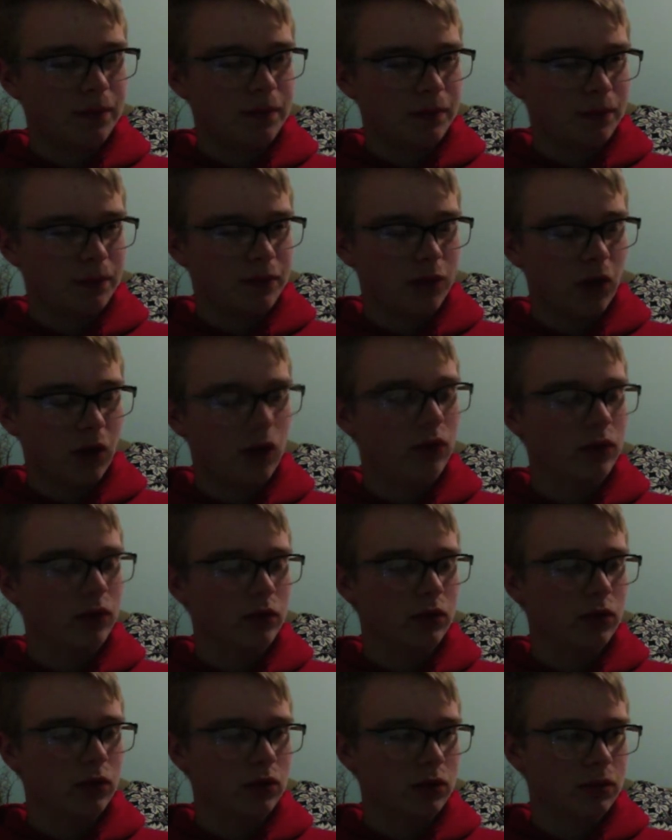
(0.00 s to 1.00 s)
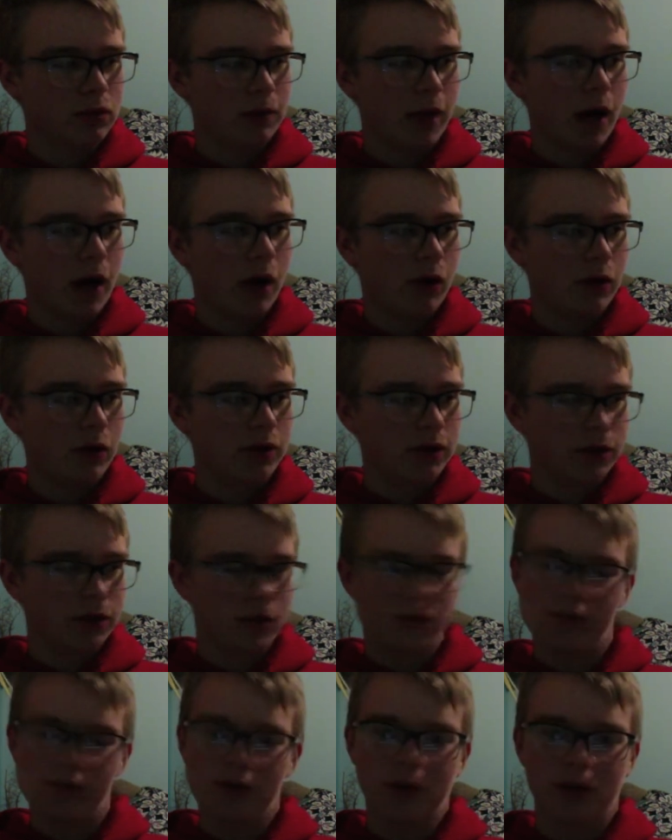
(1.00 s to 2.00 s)
tonal power that the
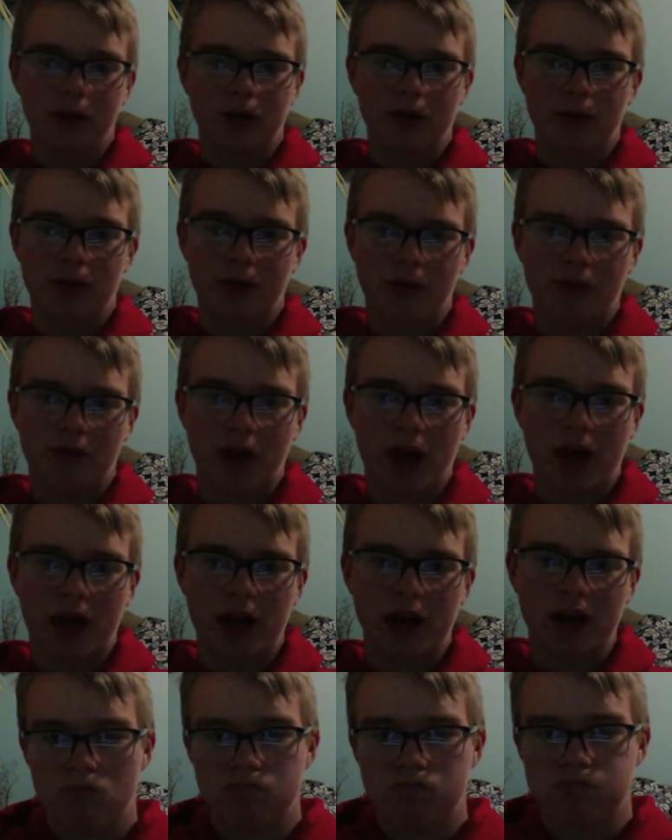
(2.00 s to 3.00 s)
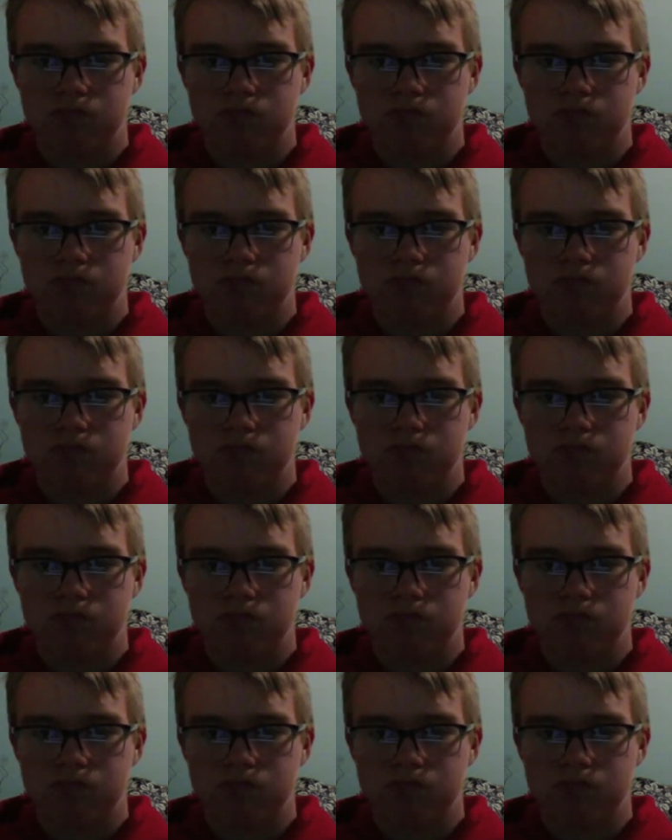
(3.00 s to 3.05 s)
tuba could provide.